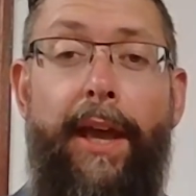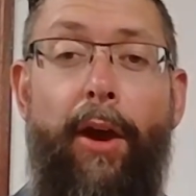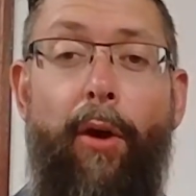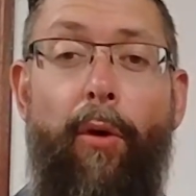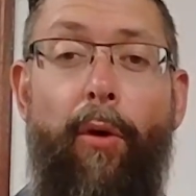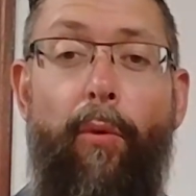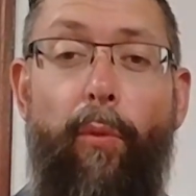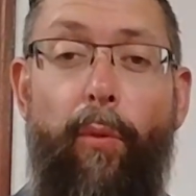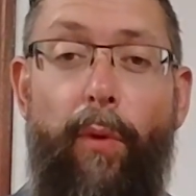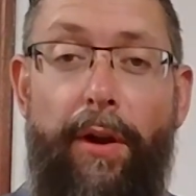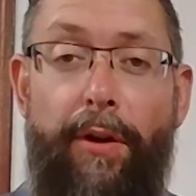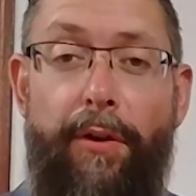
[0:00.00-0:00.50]

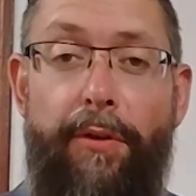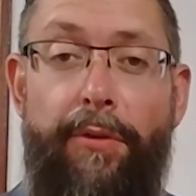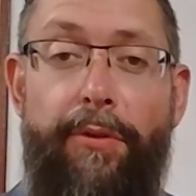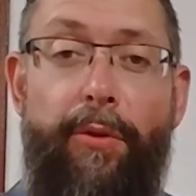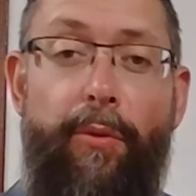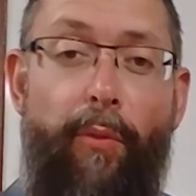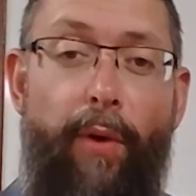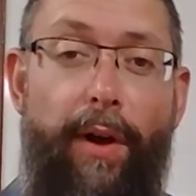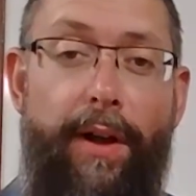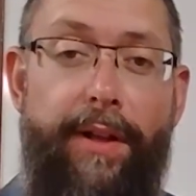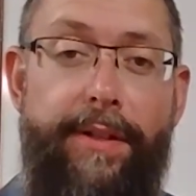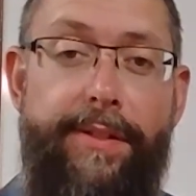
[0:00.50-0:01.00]
We're the
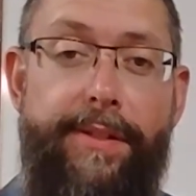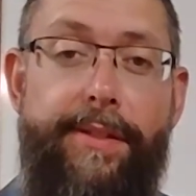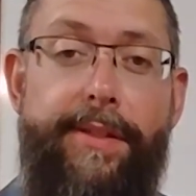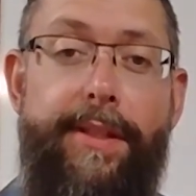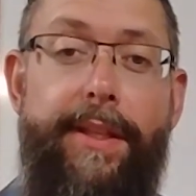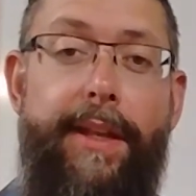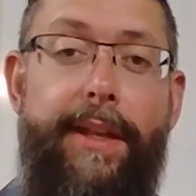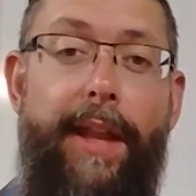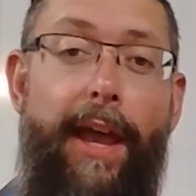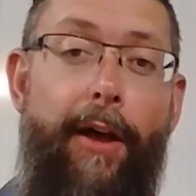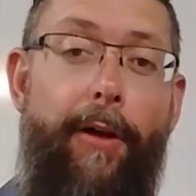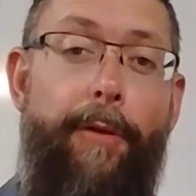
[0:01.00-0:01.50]
ones
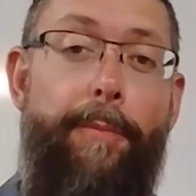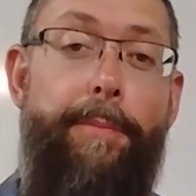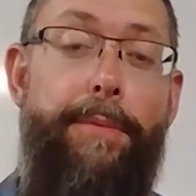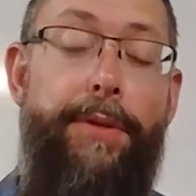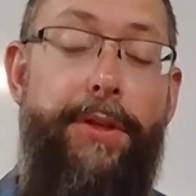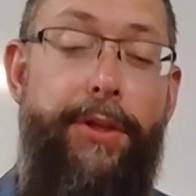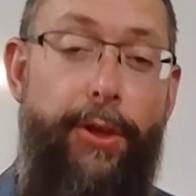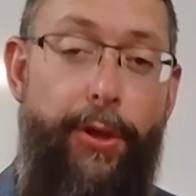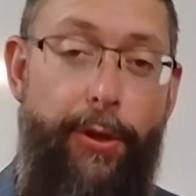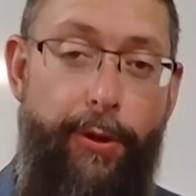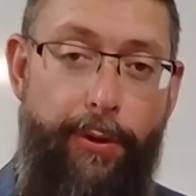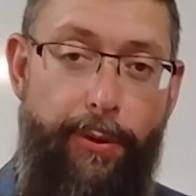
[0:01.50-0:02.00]
that help
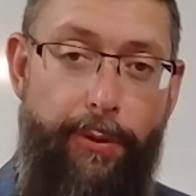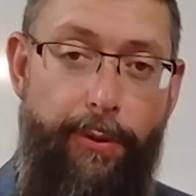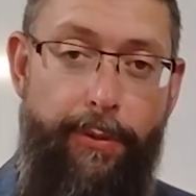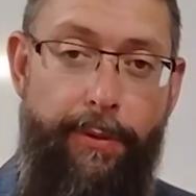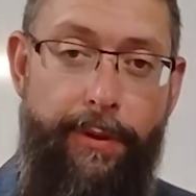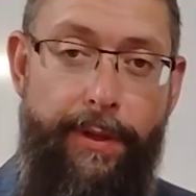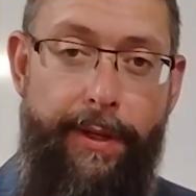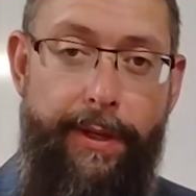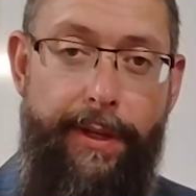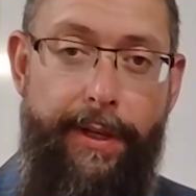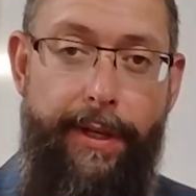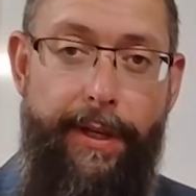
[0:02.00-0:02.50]
you